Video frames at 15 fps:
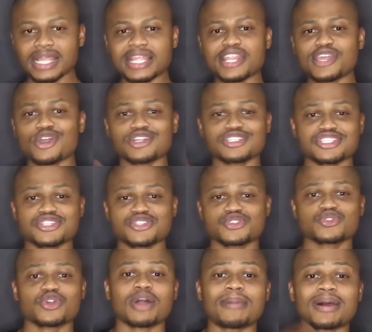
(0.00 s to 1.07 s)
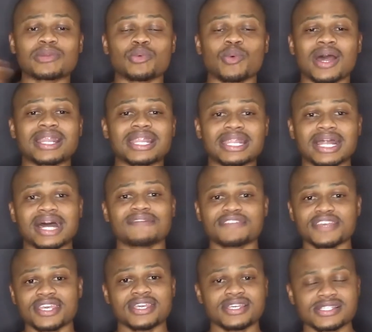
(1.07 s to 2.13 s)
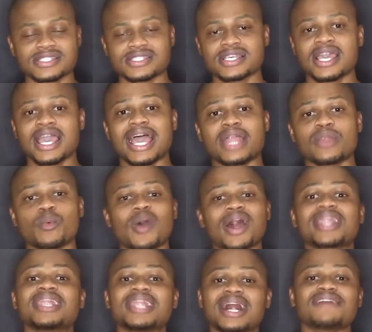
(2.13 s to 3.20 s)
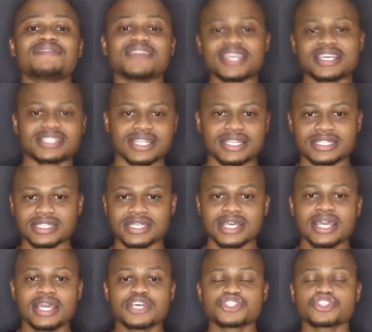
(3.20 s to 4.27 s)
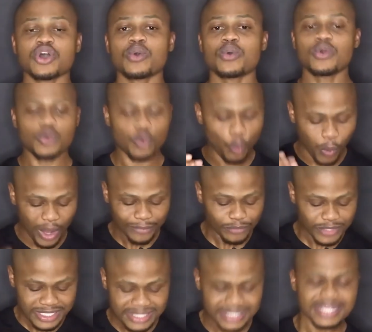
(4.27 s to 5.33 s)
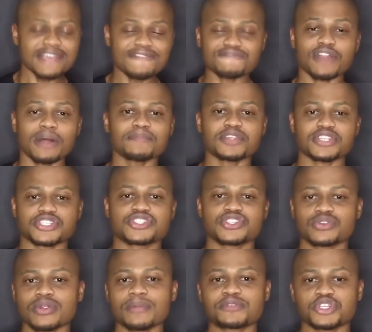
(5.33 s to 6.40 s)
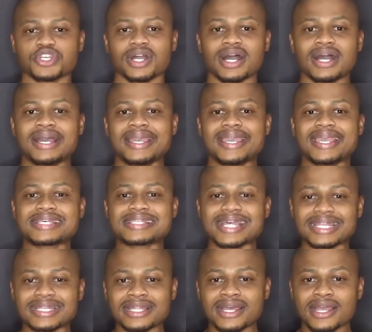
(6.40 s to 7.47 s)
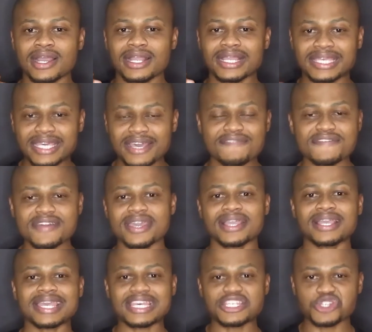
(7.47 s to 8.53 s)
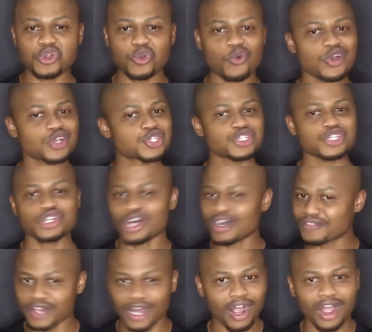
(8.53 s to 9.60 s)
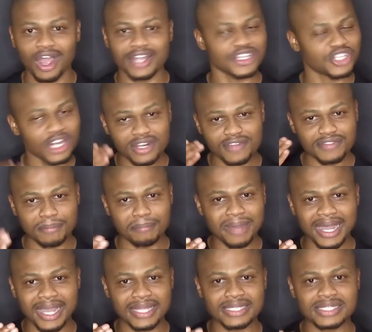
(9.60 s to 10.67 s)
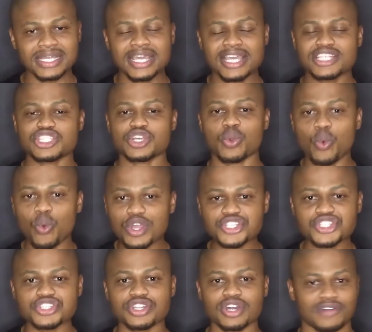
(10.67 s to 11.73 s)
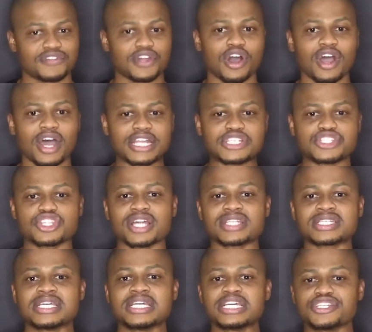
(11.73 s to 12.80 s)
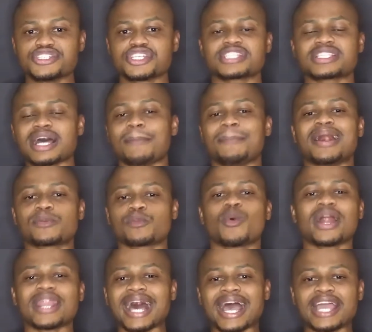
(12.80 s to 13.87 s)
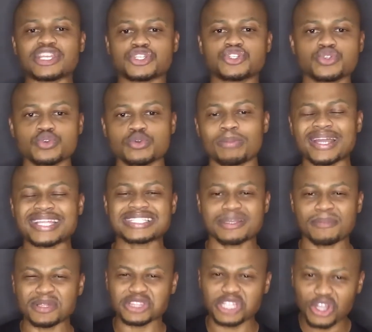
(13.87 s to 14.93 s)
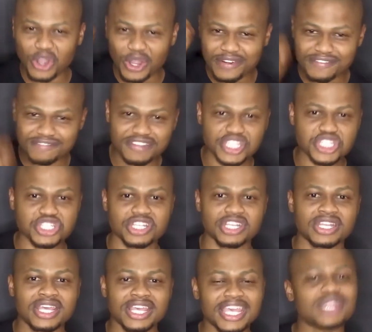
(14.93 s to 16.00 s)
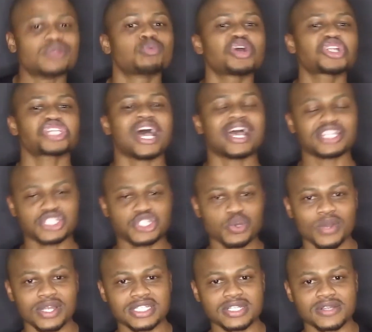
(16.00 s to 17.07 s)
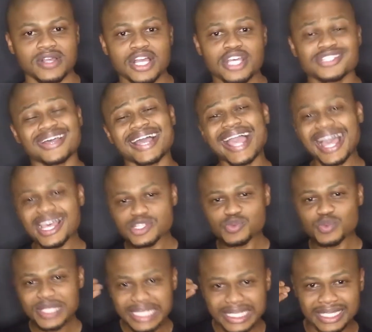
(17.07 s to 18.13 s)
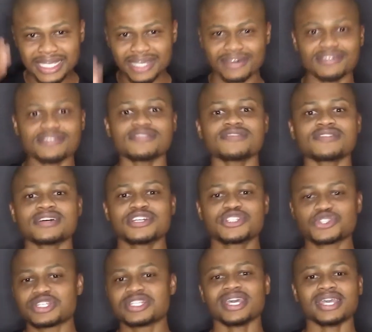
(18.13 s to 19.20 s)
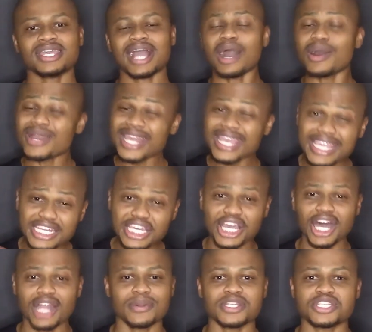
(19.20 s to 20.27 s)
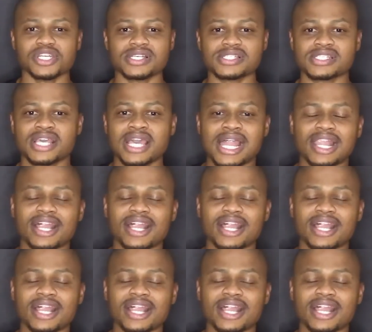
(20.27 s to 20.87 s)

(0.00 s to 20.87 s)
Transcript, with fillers: And he continues to talk about what love is and what love isn't. So what we see from the scripture is that giving is a question of the heart, not of the mind. It's the question of the heart. It's not just about what I do, but it's about the conviction in which I do it. So as we give today, I want to encourage us.